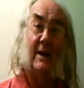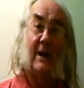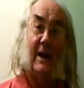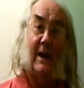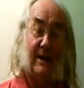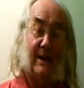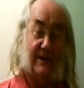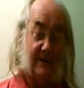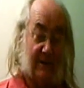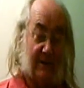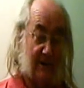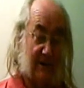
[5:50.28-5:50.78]

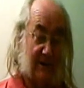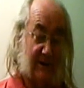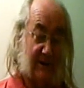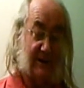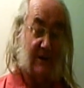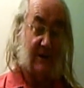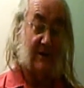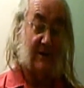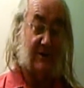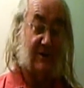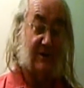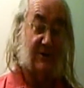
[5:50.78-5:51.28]
and I
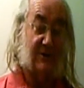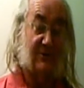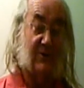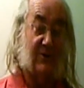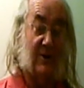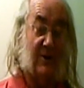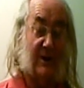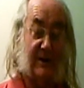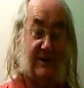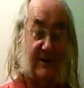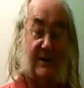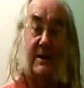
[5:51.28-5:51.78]
started
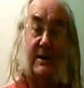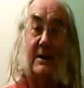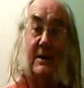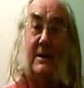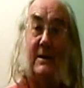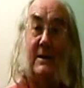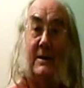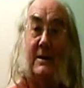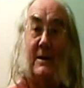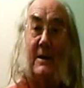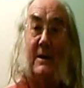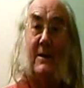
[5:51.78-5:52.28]
writing
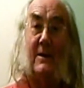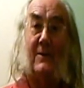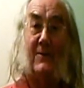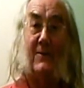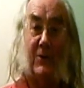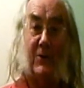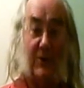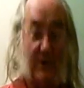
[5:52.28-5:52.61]
for